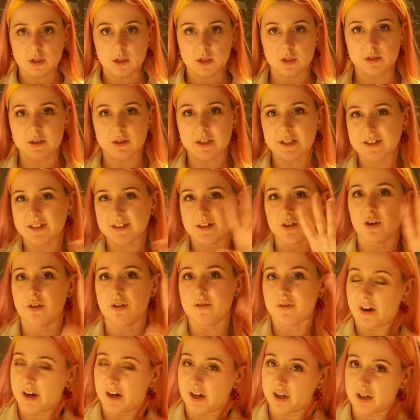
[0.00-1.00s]
It's not a
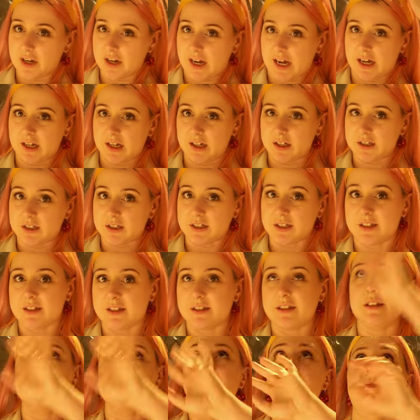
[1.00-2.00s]
very good angle
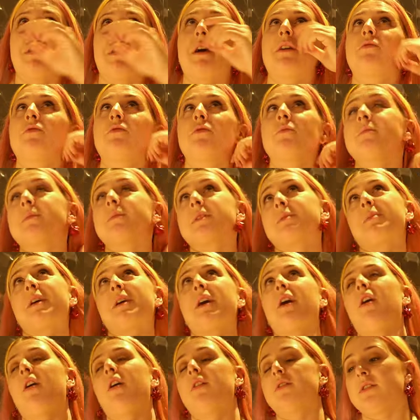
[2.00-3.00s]
because this bathroom's a
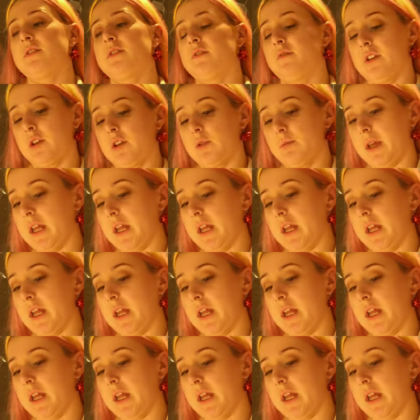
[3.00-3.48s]
bit hard to film